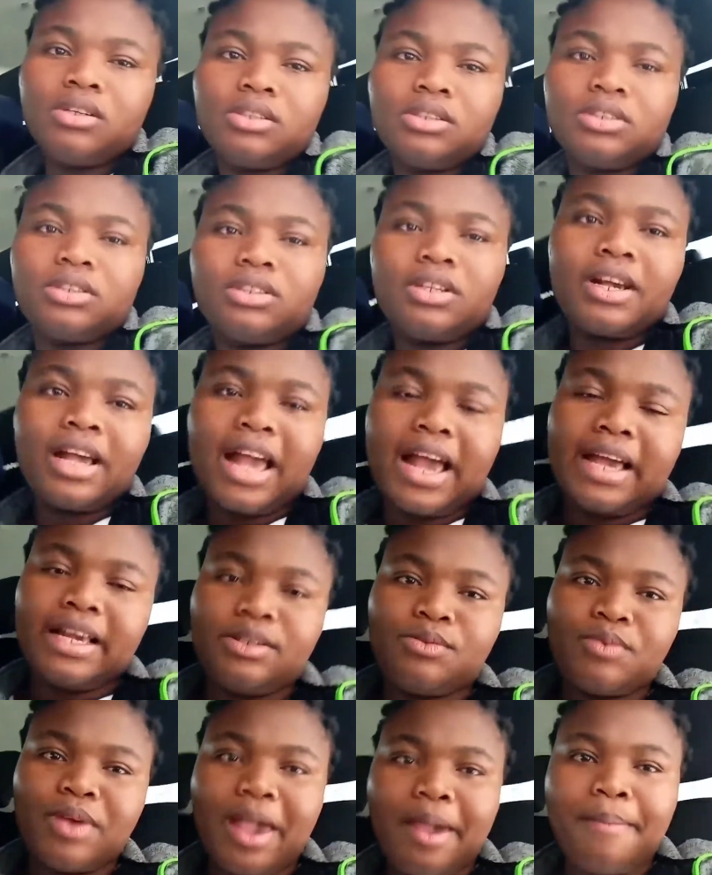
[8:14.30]
so
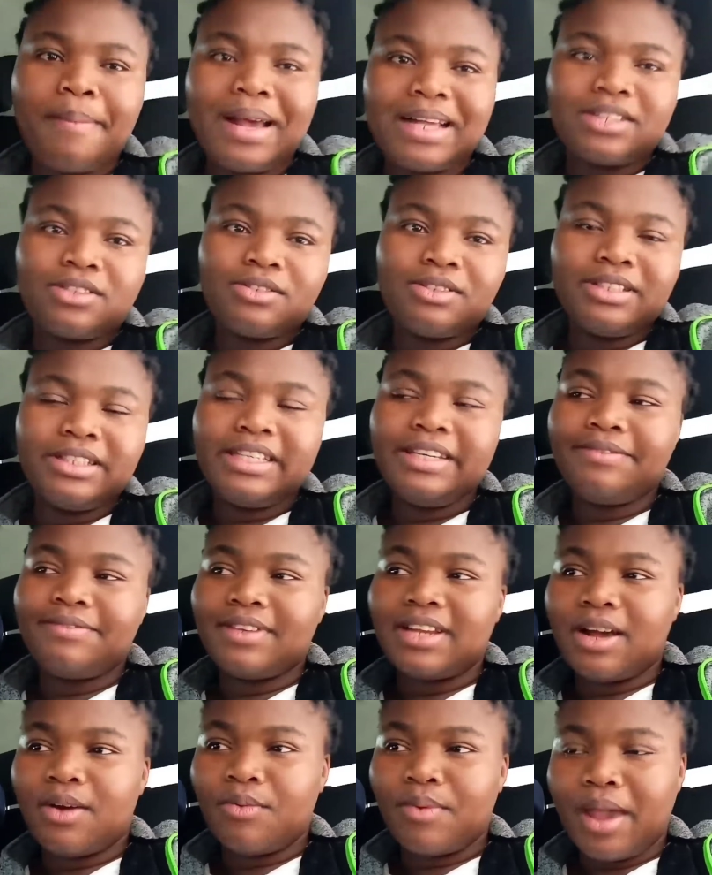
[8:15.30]
guys we are about to leave
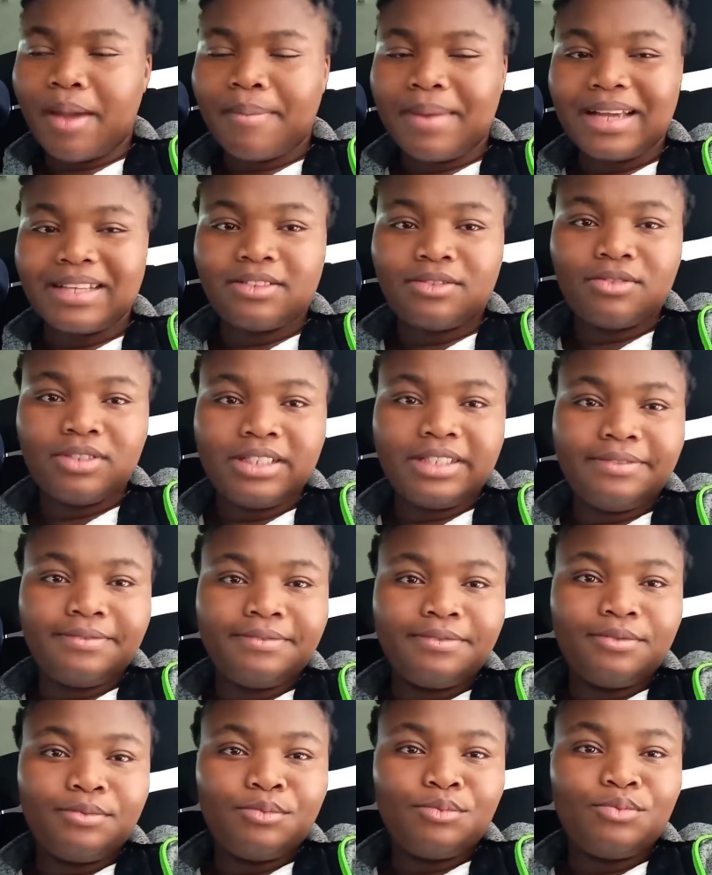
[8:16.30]
now we are about to leave
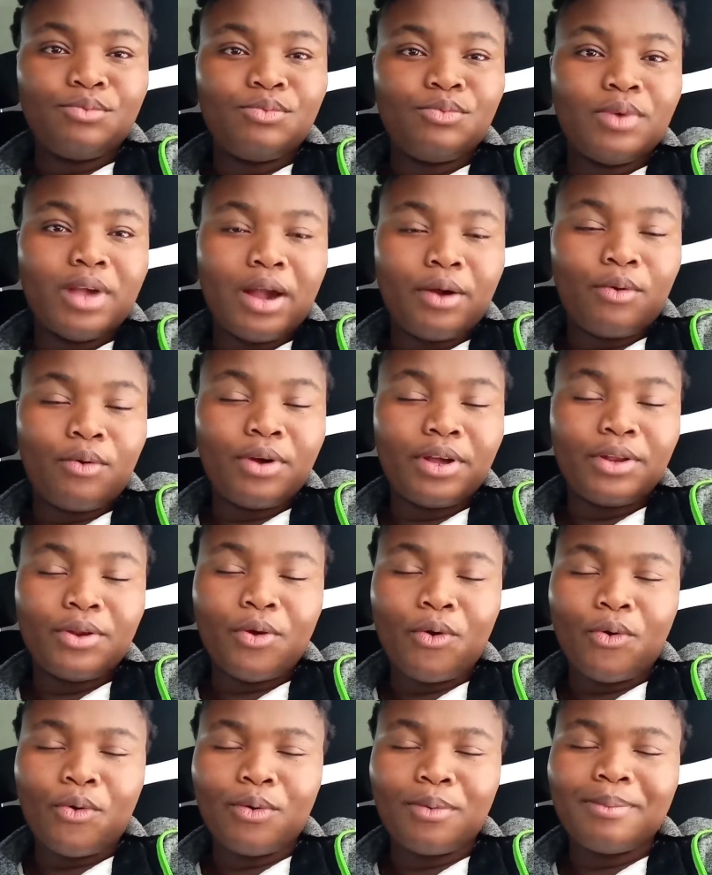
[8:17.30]
we are going
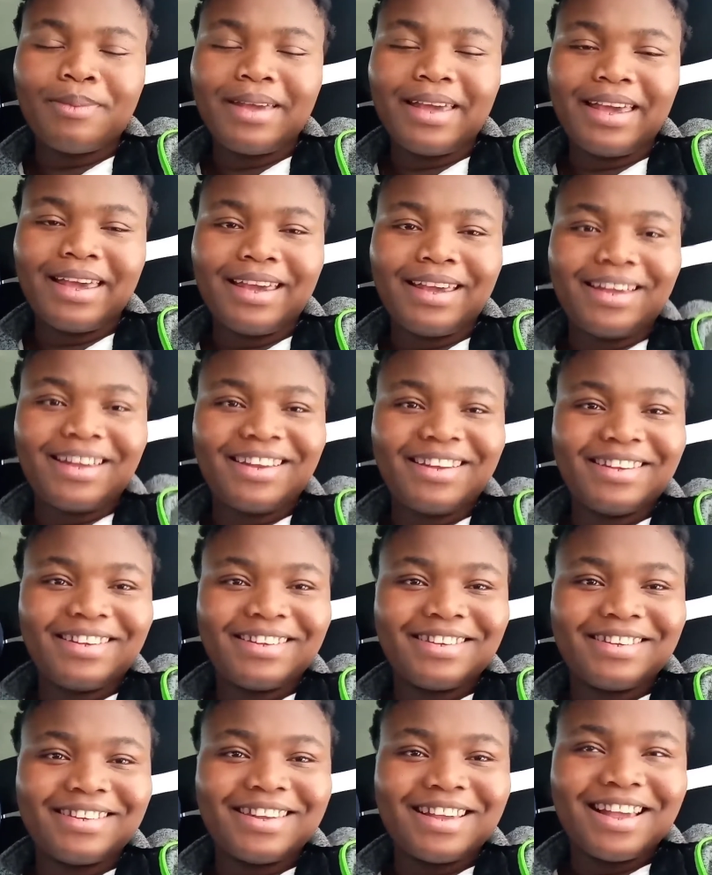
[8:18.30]
home and
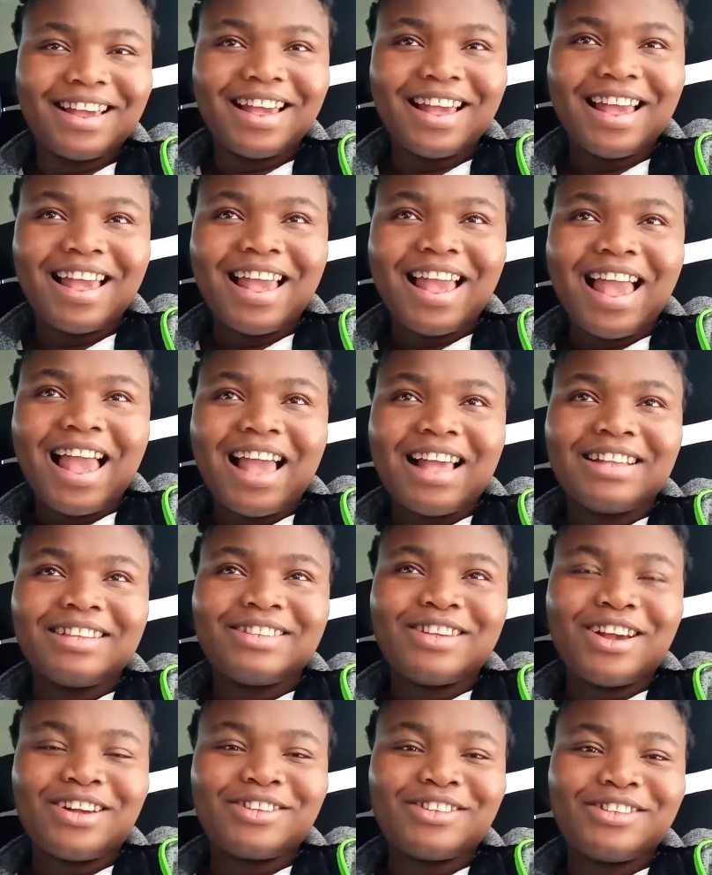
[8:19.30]

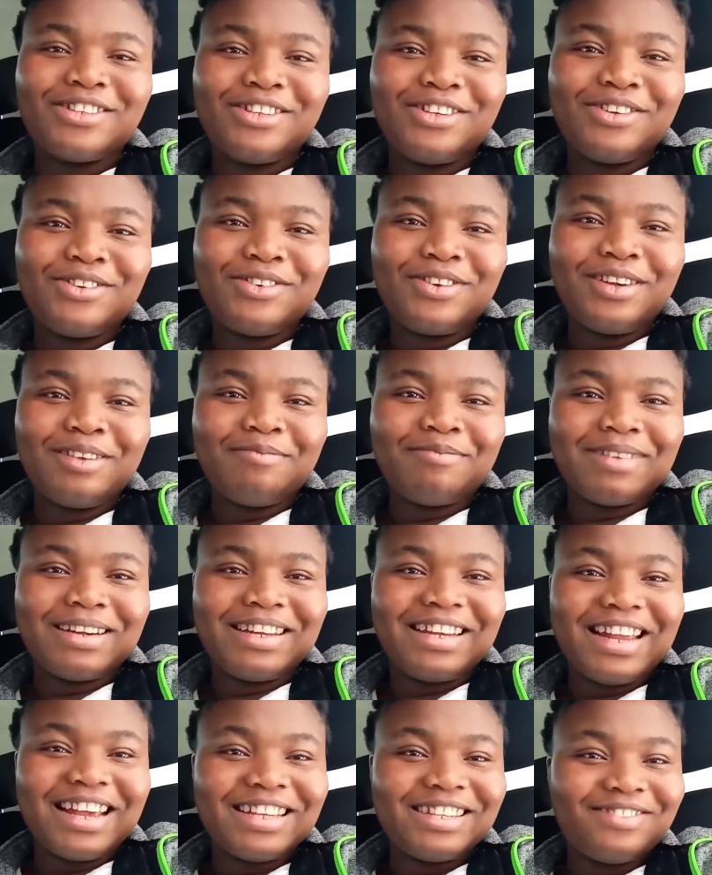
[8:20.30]
talk to you in my
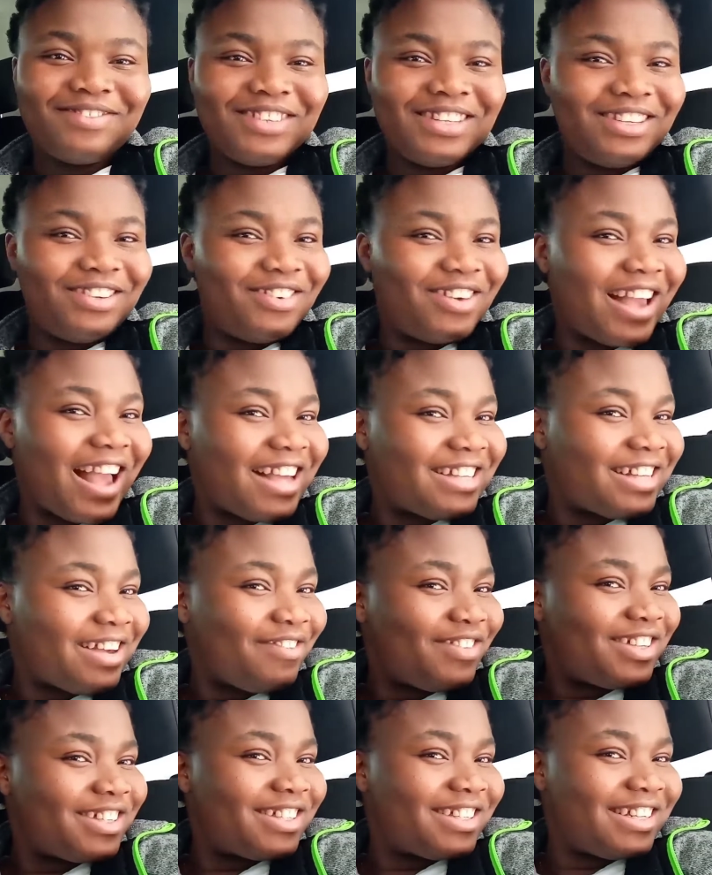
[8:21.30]
next video guys have
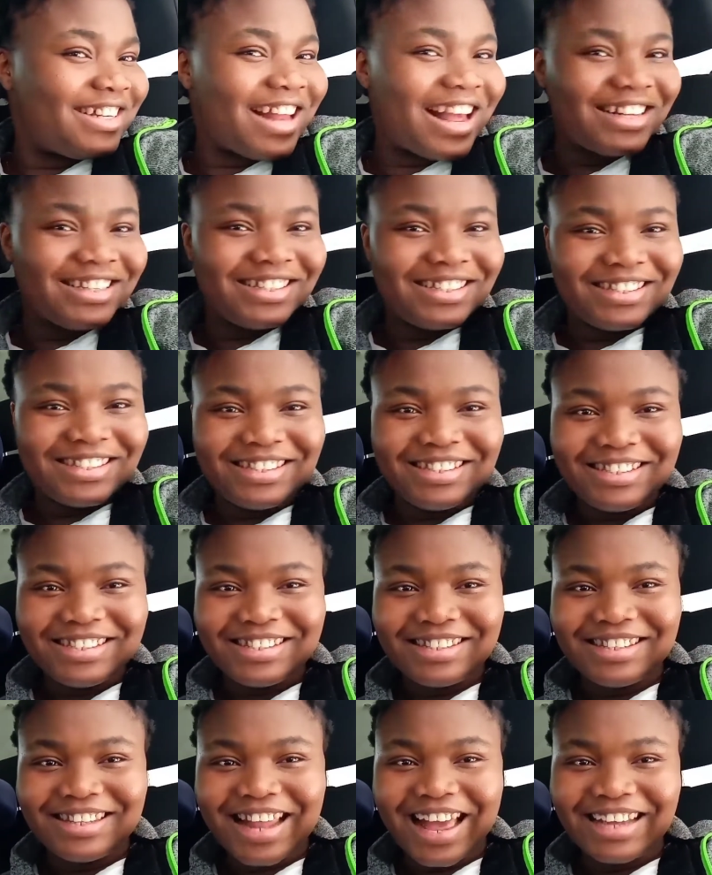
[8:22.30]
you seen that
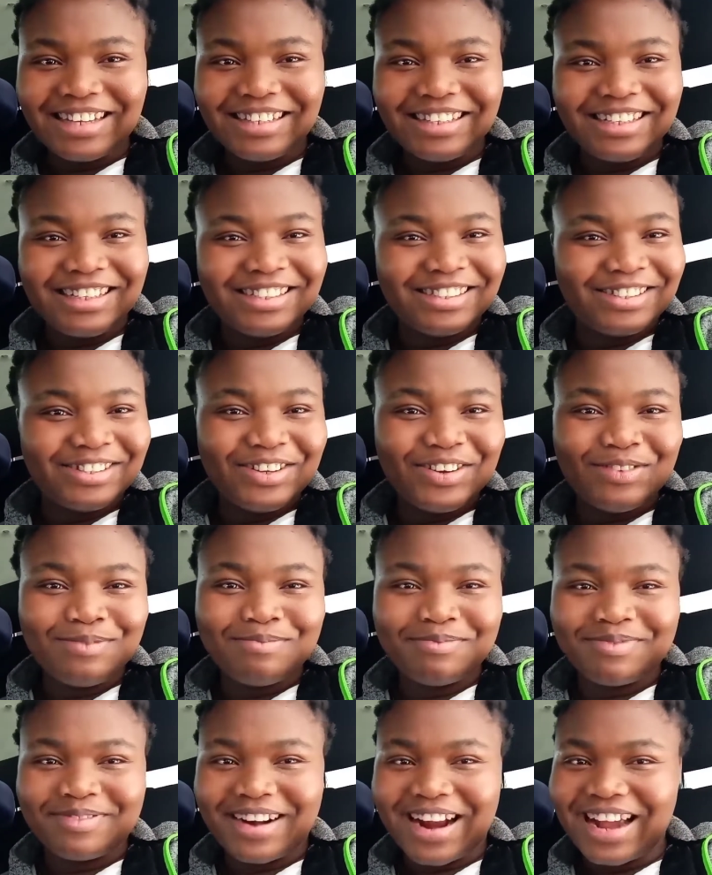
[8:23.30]
this lightning is so
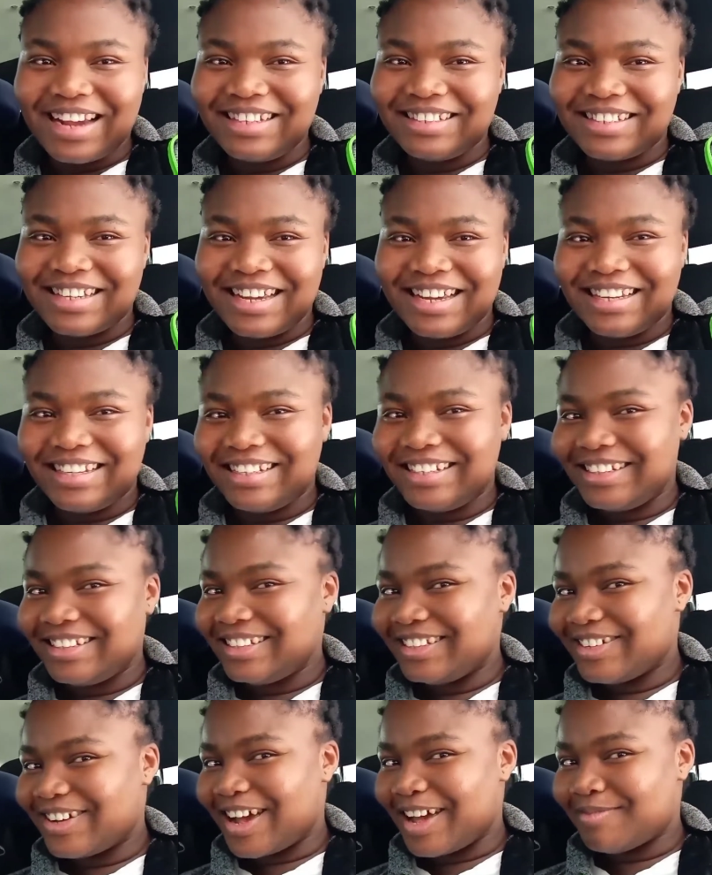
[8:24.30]
bright and
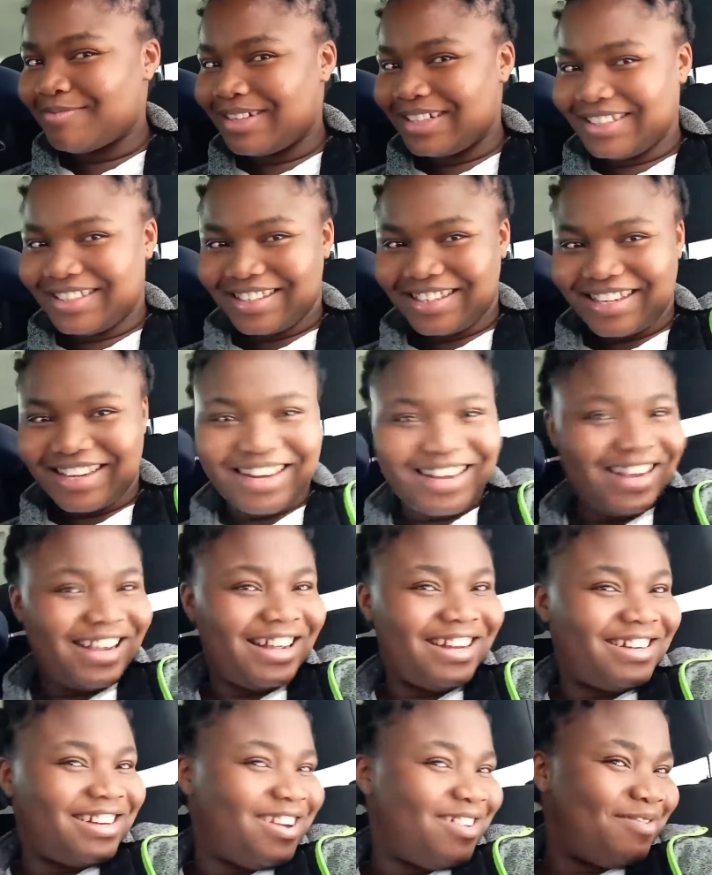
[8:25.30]
look at my skin
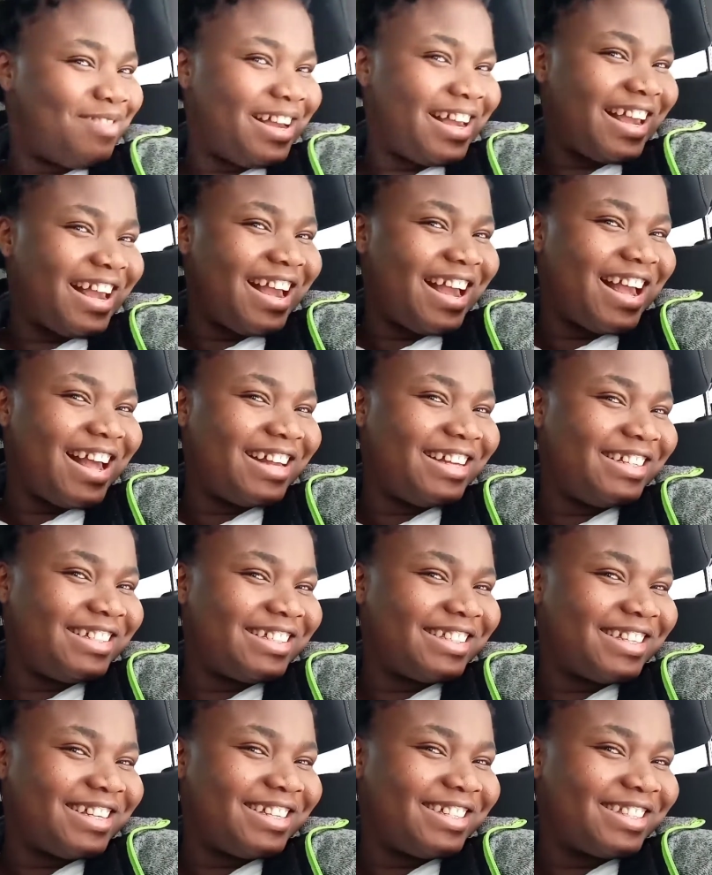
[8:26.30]
oh my god
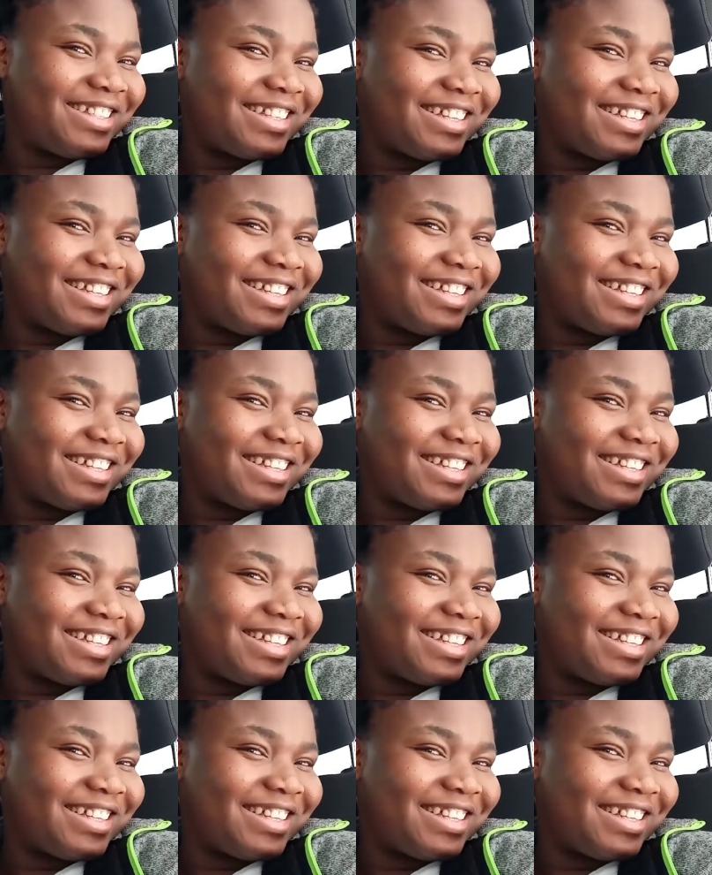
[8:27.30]
it's so